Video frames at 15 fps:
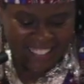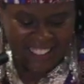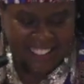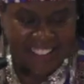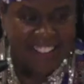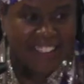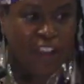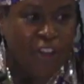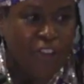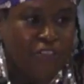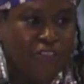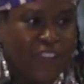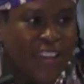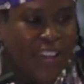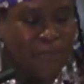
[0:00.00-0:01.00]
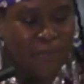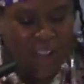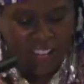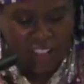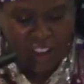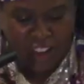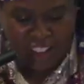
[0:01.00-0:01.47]
This is Kofi,
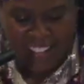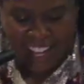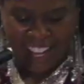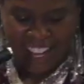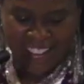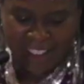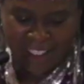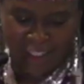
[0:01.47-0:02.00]
my colleague,